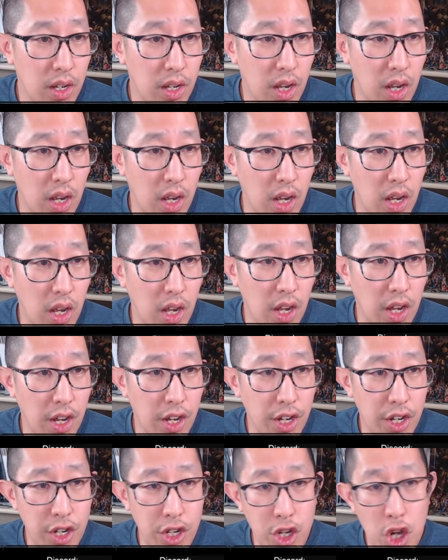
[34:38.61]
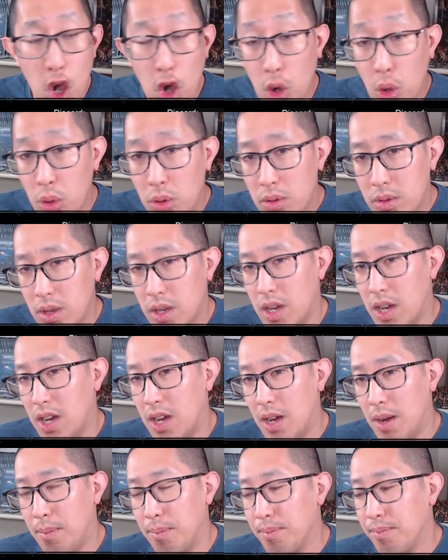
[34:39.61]
No.
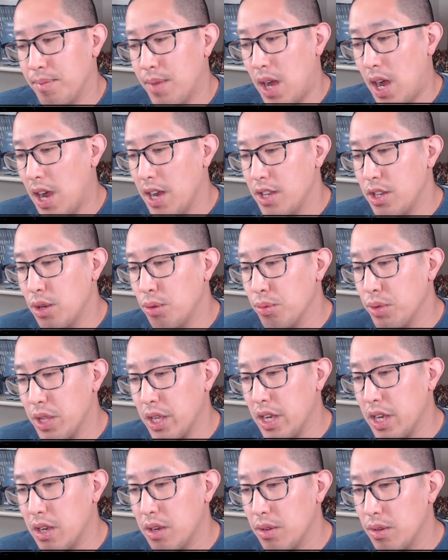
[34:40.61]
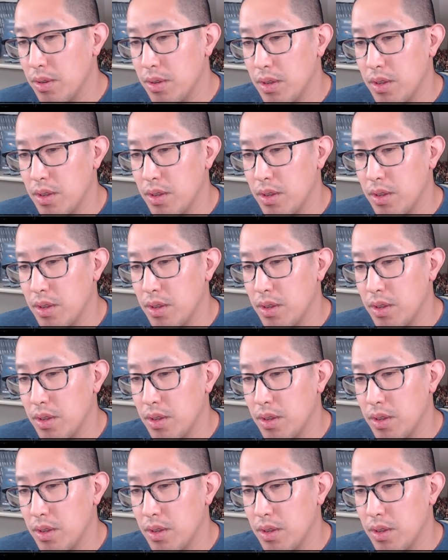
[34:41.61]
I don't think...